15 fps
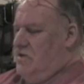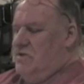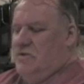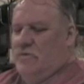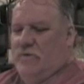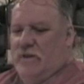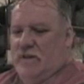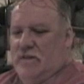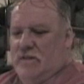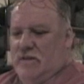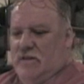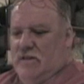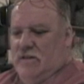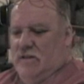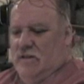doing
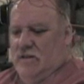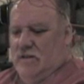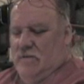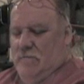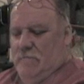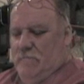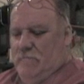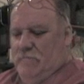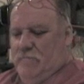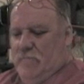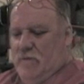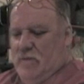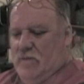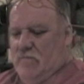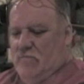the
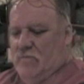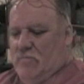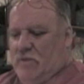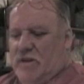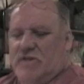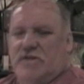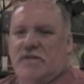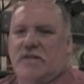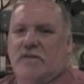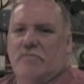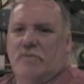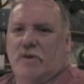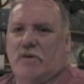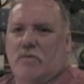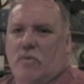replacing that
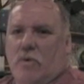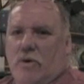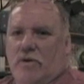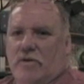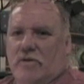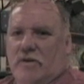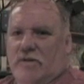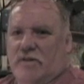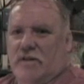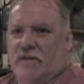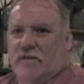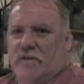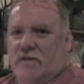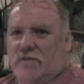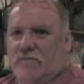rear quarter on
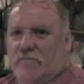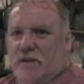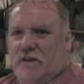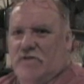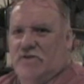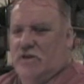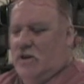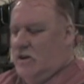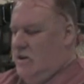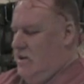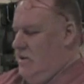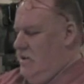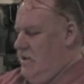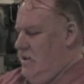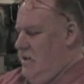the race car,
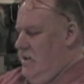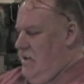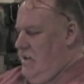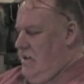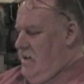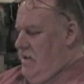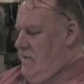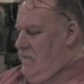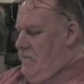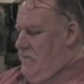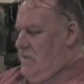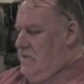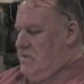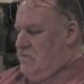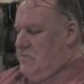
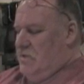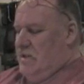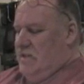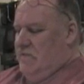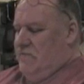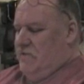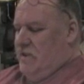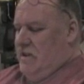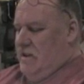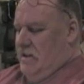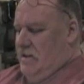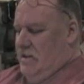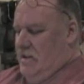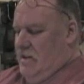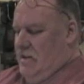it's really
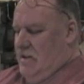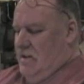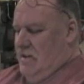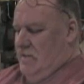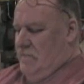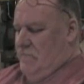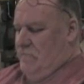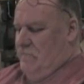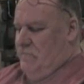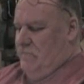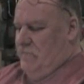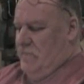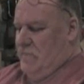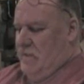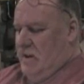funny
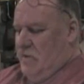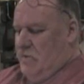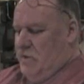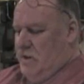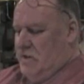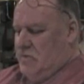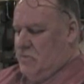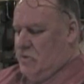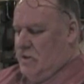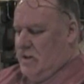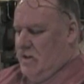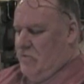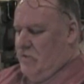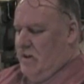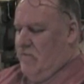how things
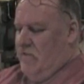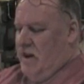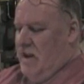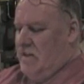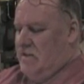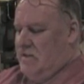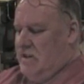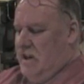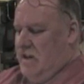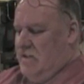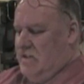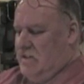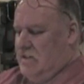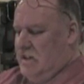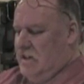work out. And I've had
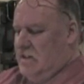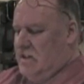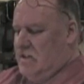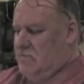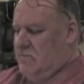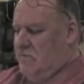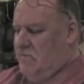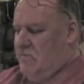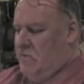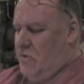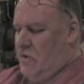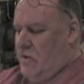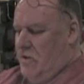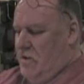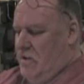cases like this
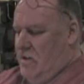before.